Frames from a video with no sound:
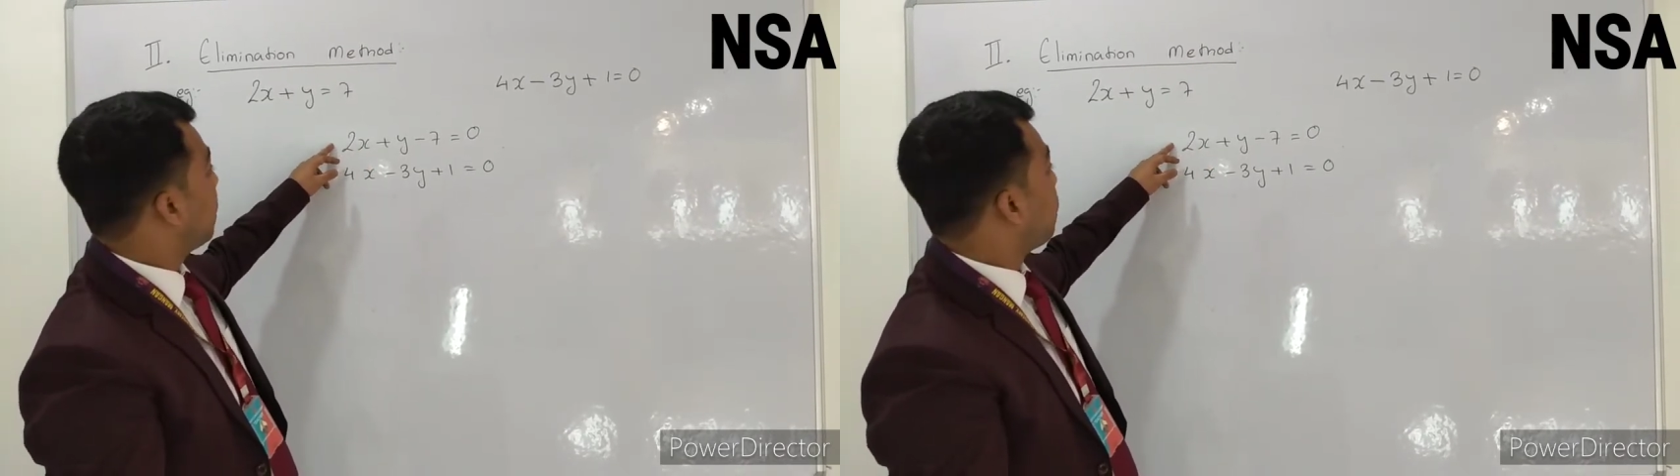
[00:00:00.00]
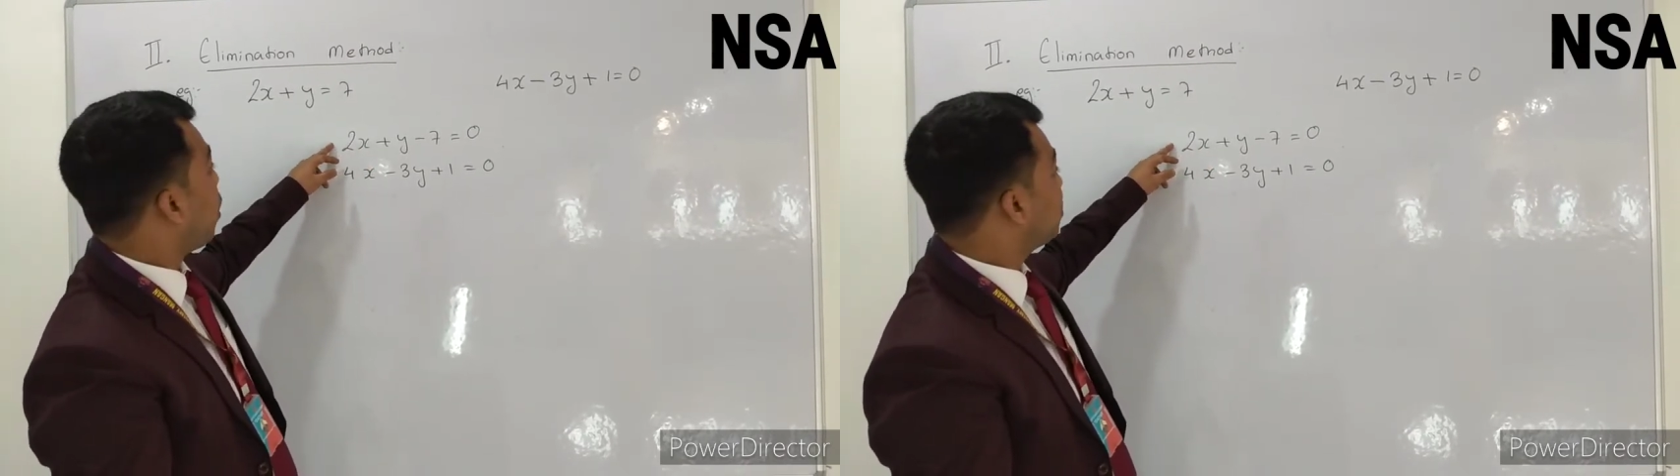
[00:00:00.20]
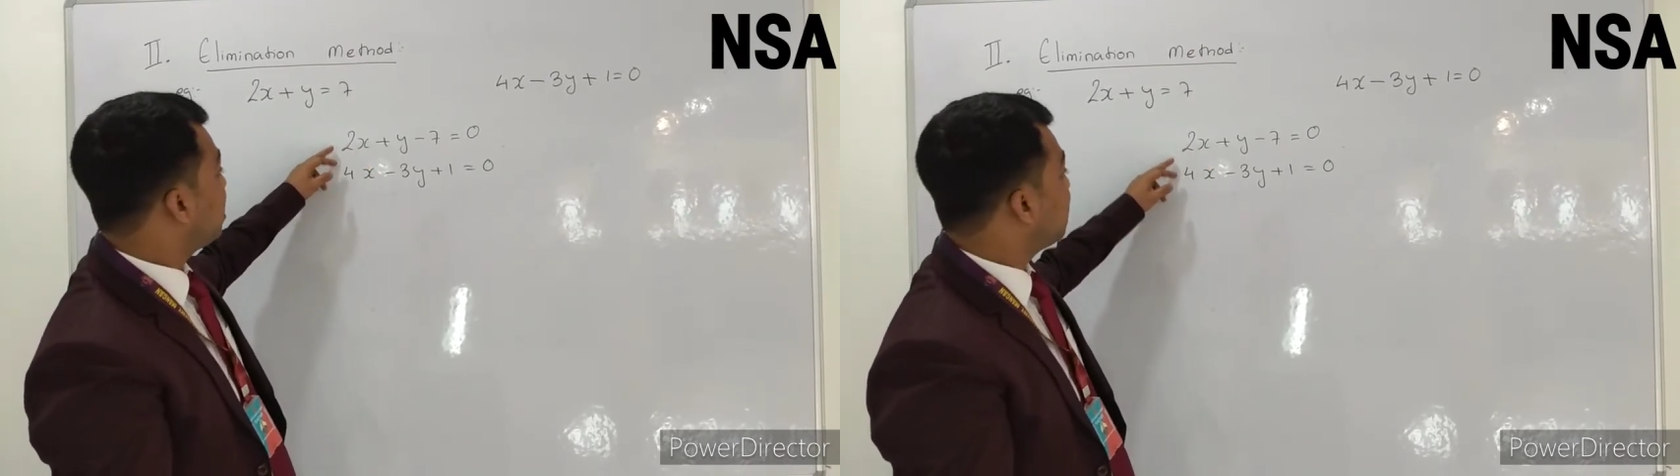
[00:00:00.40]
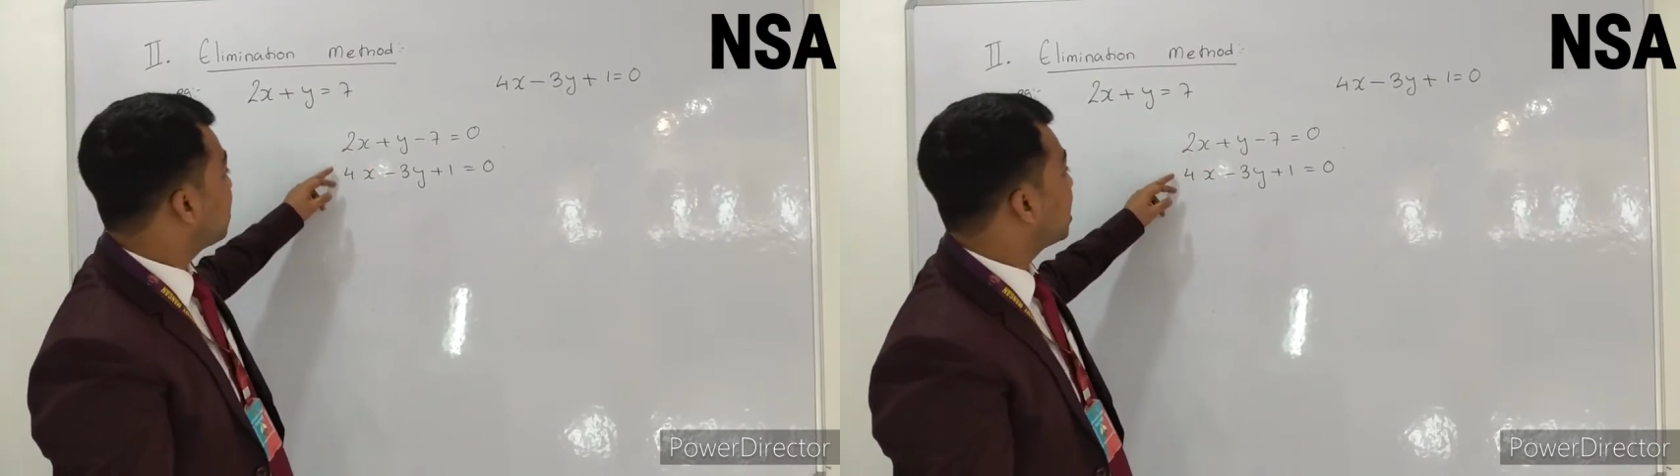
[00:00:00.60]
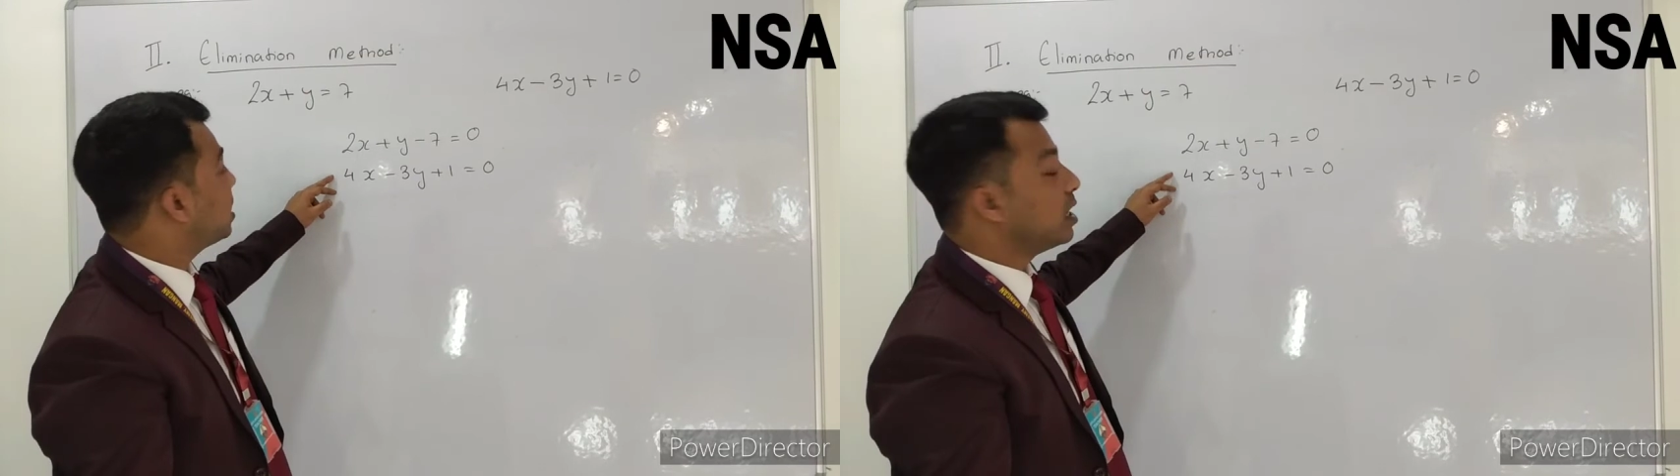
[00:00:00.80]
positive
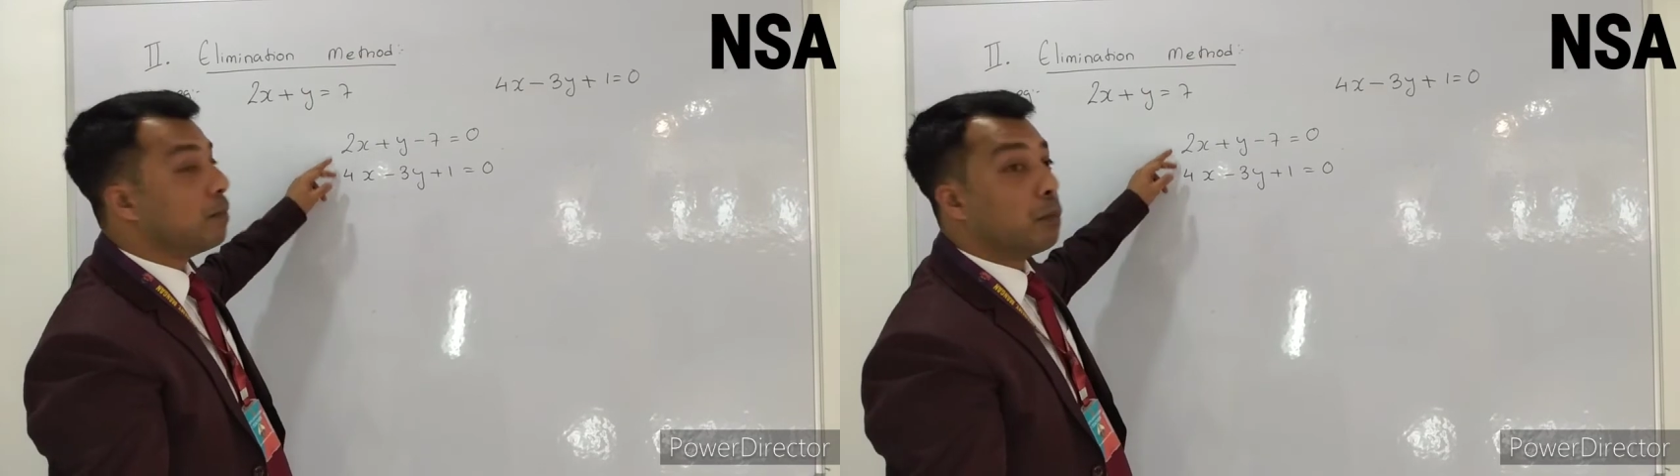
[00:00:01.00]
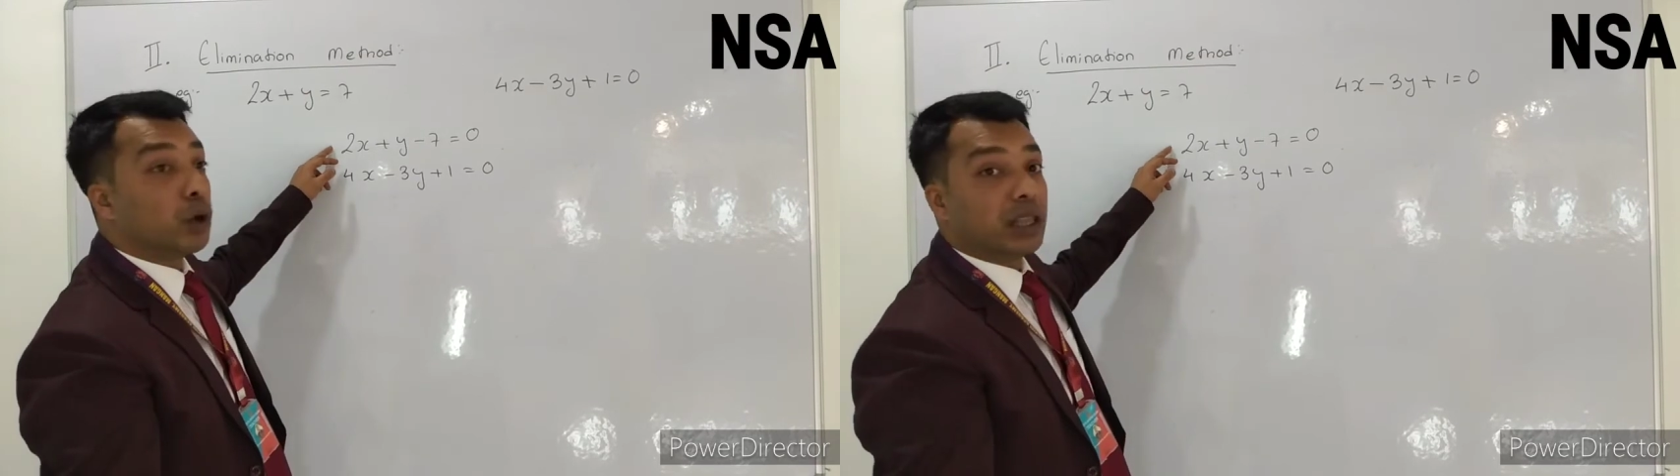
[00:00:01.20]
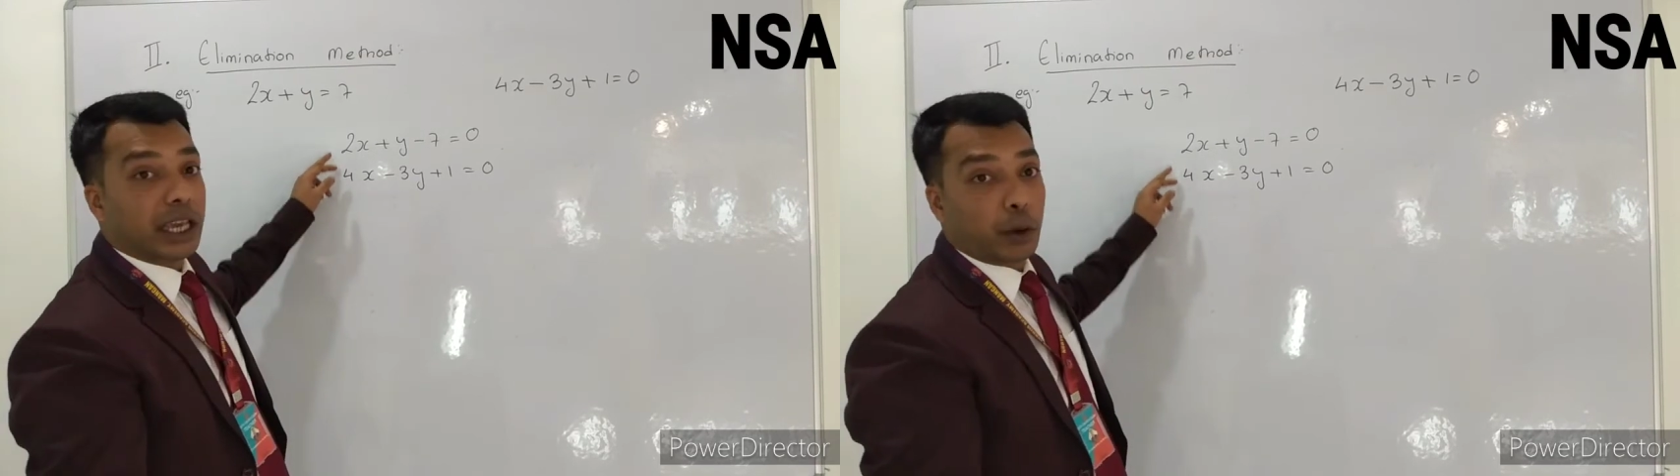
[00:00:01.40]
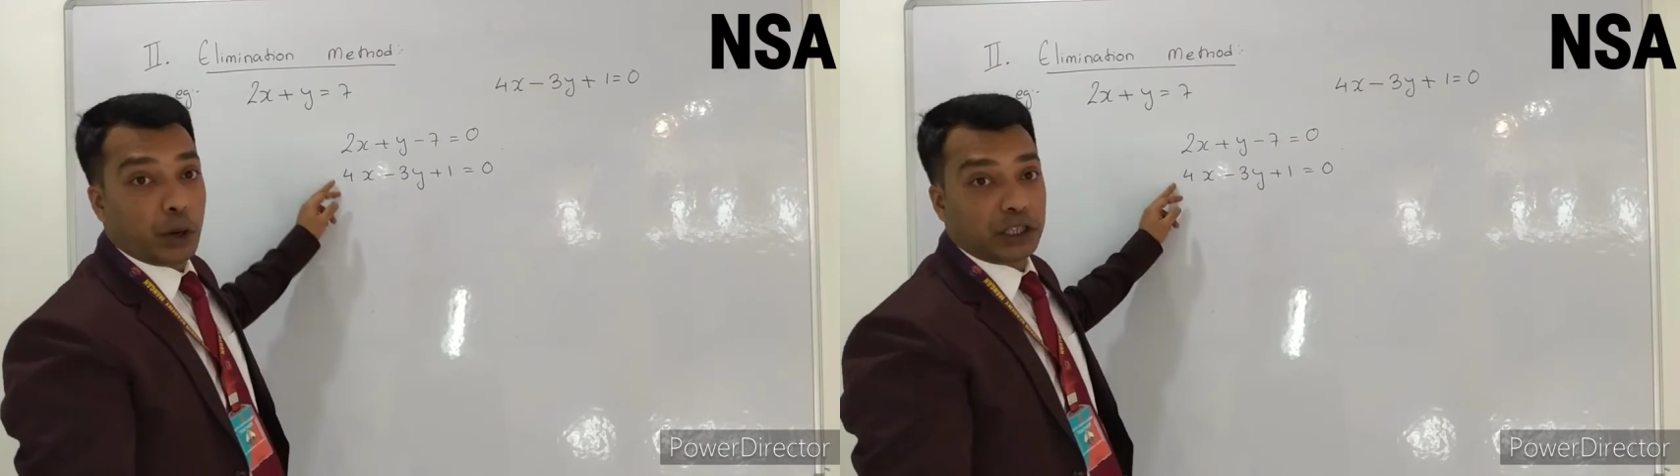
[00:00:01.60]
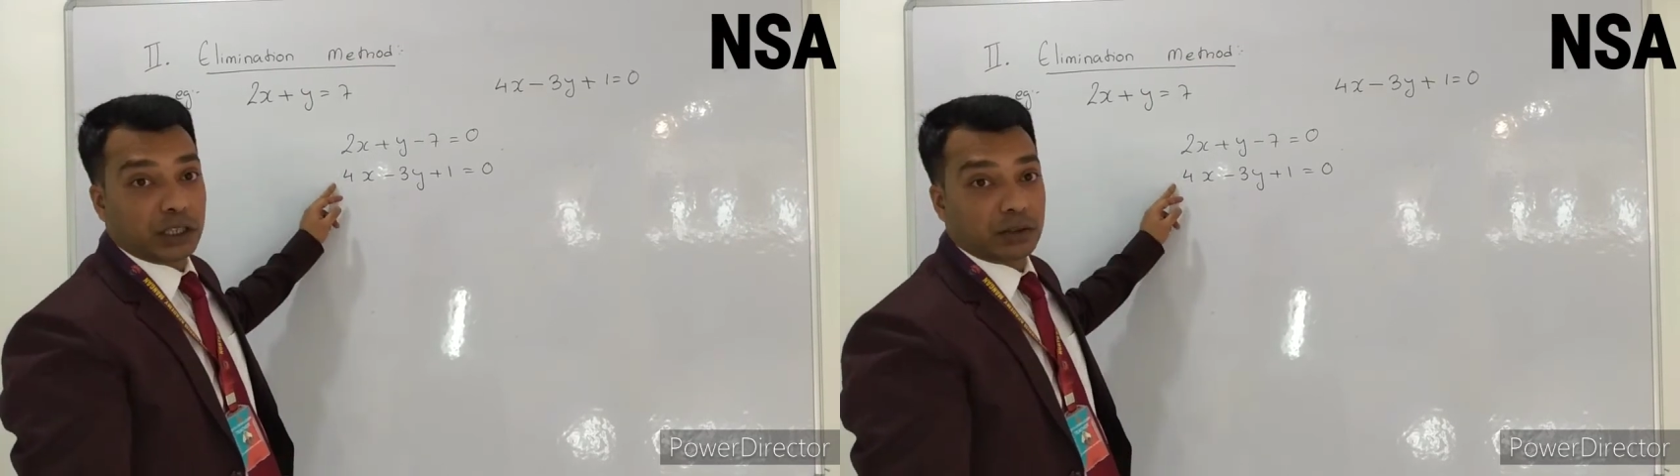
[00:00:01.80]
sign in both the
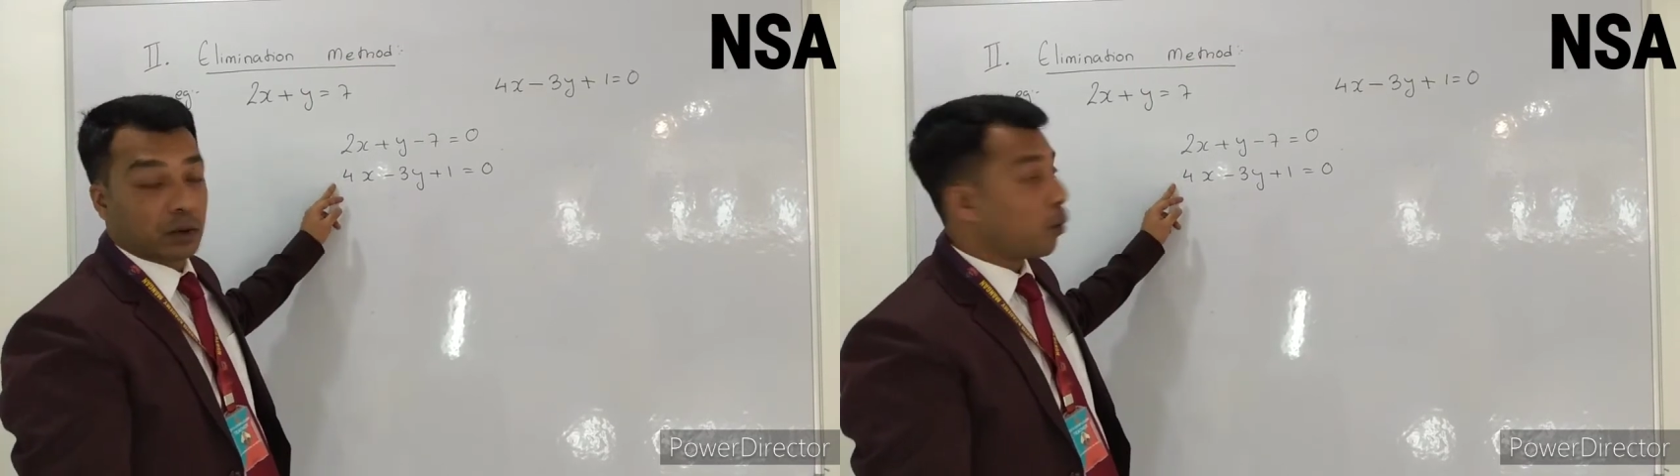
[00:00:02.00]
equations,